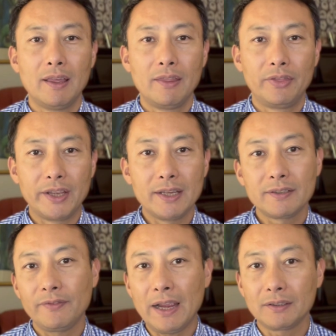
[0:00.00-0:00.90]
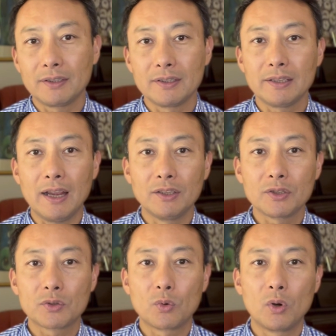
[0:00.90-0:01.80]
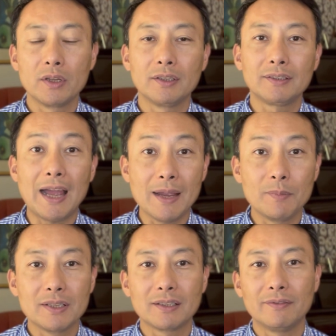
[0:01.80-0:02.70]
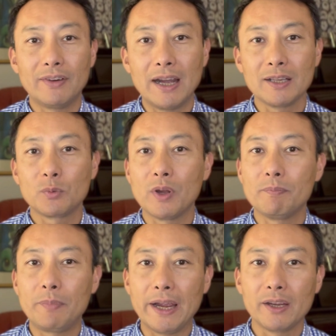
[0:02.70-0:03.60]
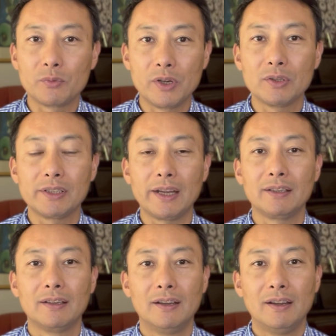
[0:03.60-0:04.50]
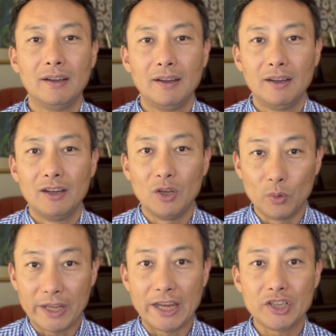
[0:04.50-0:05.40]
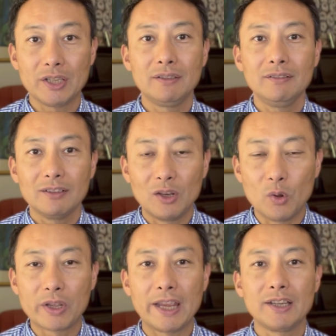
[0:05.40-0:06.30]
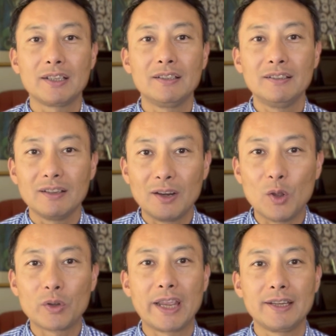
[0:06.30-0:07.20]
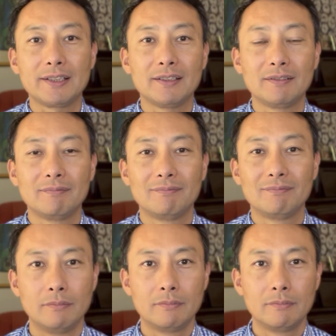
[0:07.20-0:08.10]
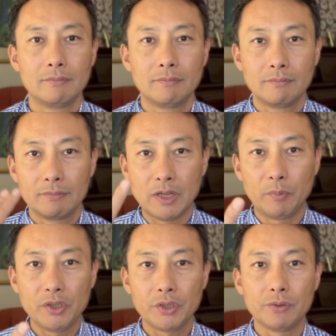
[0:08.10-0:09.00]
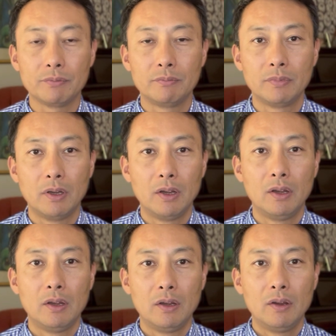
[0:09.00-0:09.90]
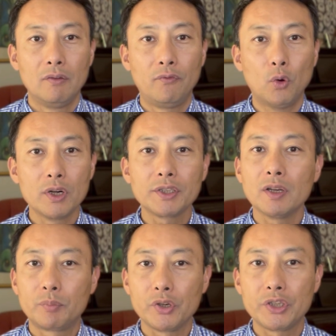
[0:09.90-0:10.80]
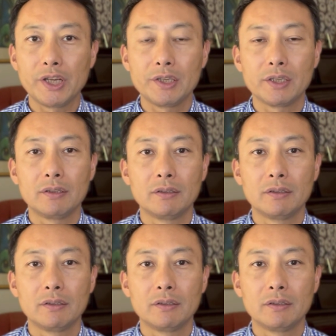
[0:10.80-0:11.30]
These factors underscore the timeless advice when buying real estate: location, location, location. Number 2, forced appreciation.